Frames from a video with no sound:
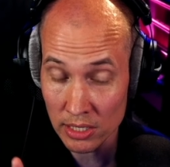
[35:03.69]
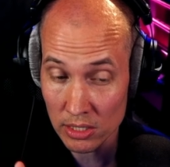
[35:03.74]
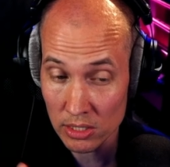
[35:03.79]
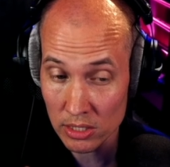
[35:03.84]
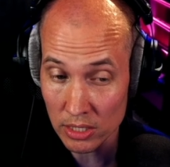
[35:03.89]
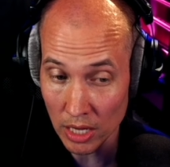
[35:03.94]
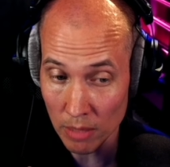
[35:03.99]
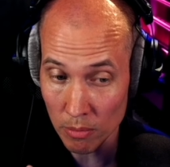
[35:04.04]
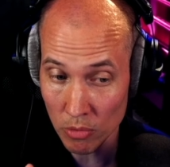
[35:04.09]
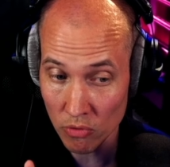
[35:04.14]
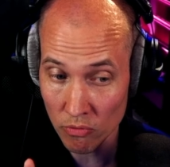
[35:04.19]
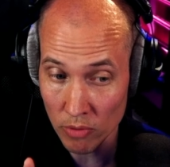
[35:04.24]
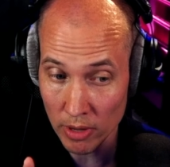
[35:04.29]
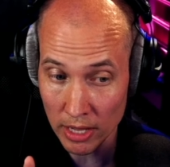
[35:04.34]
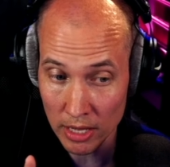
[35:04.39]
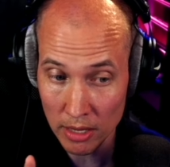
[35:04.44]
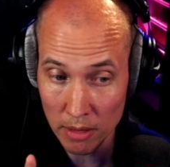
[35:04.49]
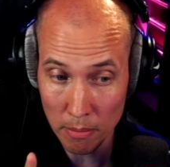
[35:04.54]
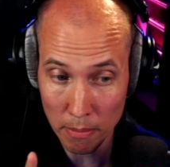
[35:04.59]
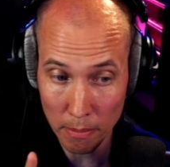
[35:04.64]
some of
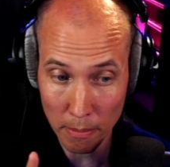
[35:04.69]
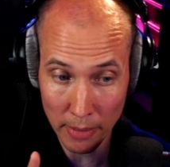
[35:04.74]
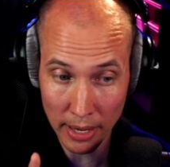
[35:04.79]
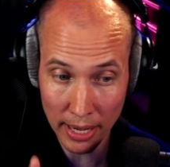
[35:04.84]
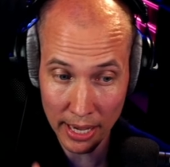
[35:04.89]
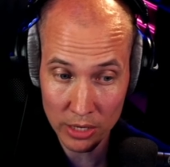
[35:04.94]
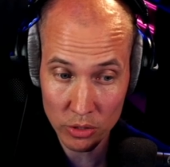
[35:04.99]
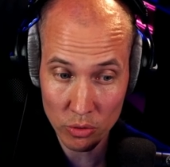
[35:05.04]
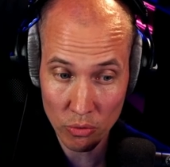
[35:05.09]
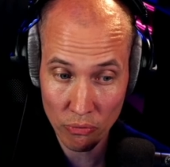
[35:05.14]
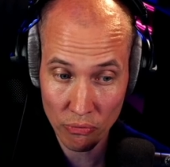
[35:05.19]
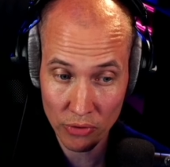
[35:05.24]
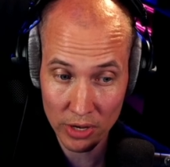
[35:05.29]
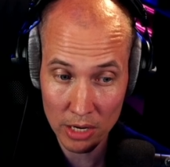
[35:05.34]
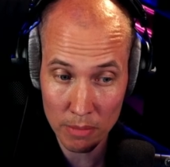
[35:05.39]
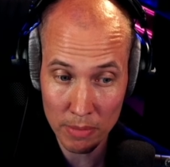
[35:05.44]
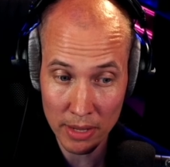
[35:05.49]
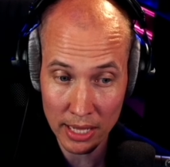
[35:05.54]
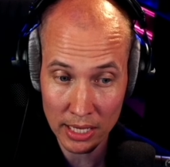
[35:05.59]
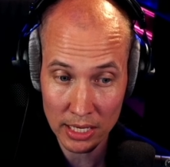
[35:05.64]
my minor
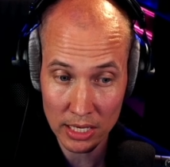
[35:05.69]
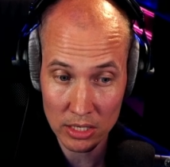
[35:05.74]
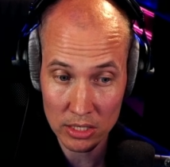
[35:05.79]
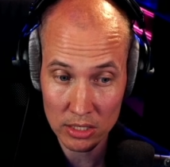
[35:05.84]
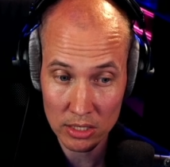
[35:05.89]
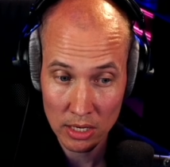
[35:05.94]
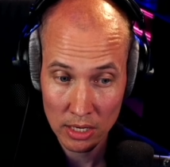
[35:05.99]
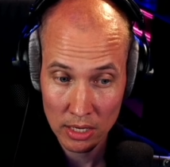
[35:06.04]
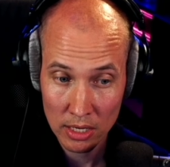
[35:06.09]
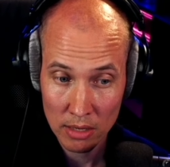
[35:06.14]
feedback and